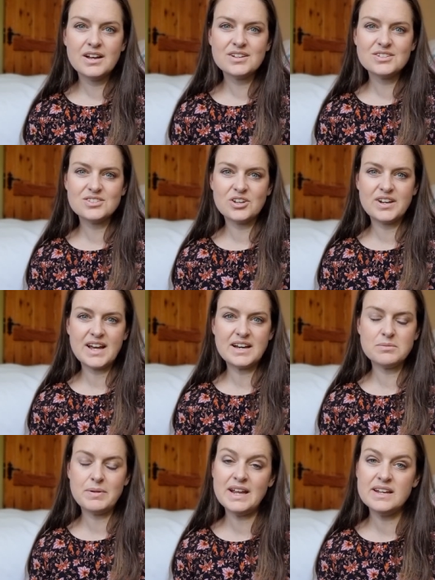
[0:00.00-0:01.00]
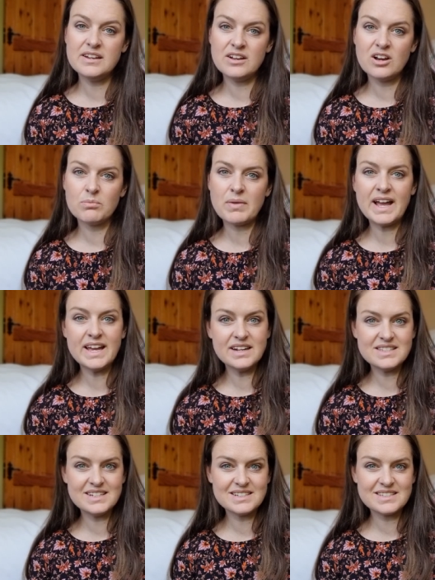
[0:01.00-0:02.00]
So now, depending on my
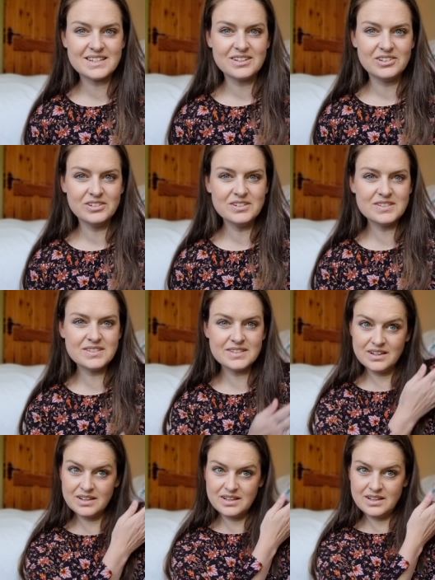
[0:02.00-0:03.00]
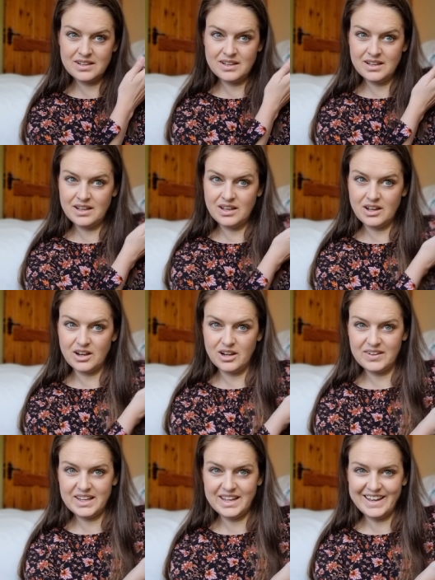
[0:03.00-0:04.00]
editing skills,
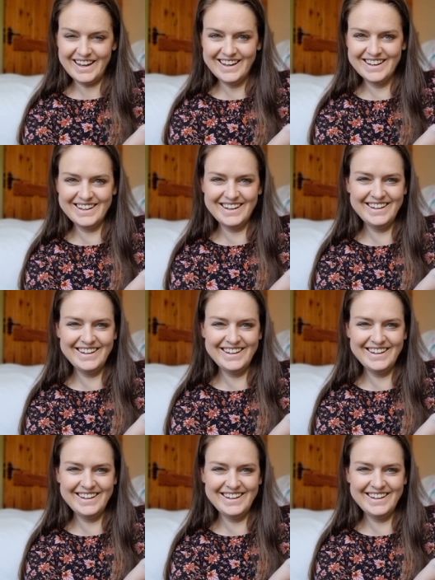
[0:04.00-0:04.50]
over here,